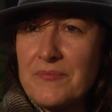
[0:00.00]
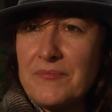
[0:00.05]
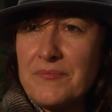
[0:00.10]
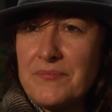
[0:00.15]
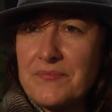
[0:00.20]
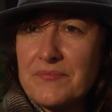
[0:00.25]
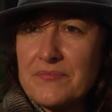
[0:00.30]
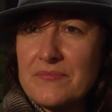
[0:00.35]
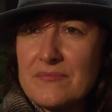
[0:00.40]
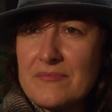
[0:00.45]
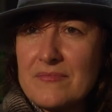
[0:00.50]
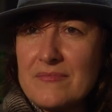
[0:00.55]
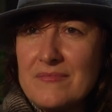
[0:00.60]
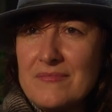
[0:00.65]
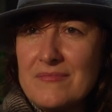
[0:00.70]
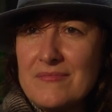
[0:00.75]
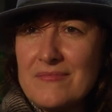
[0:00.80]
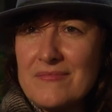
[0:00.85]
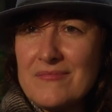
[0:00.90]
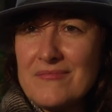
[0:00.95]
Uh,
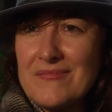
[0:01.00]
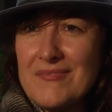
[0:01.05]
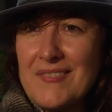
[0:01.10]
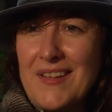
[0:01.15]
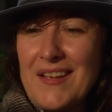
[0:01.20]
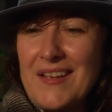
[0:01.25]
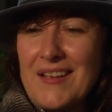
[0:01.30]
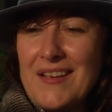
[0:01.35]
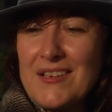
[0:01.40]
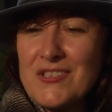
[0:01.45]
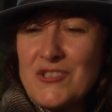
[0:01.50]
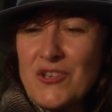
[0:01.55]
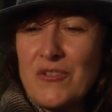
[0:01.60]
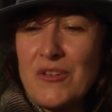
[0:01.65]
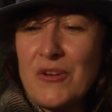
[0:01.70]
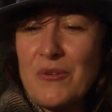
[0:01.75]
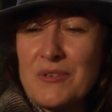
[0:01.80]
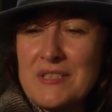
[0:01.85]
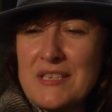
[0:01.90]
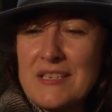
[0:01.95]
really? So
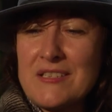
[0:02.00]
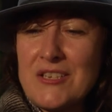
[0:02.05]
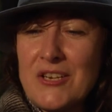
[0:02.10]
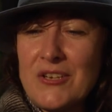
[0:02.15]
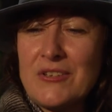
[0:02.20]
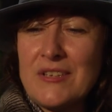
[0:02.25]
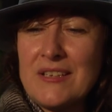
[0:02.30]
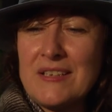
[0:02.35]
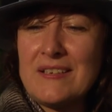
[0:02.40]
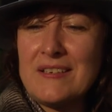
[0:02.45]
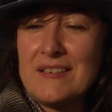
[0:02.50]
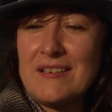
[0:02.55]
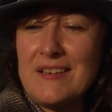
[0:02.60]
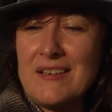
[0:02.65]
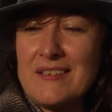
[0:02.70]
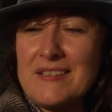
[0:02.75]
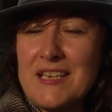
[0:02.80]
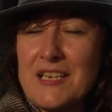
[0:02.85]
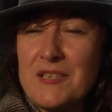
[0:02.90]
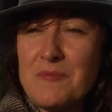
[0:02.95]
there was a certain
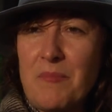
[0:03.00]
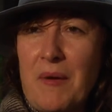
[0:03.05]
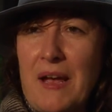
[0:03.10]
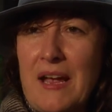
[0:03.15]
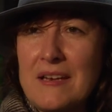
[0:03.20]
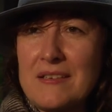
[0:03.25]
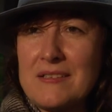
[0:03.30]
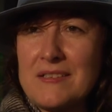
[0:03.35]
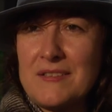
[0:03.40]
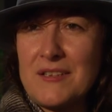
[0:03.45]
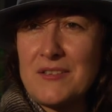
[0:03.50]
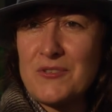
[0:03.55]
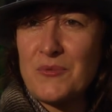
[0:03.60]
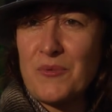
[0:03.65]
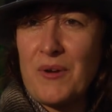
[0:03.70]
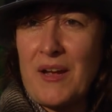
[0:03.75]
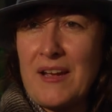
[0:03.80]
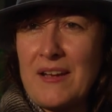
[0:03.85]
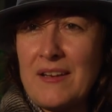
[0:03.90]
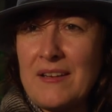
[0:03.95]
suspense this
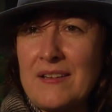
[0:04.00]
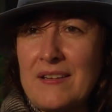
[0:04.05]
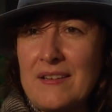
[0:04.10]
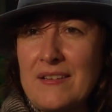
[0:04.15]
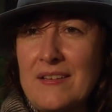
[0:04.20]
way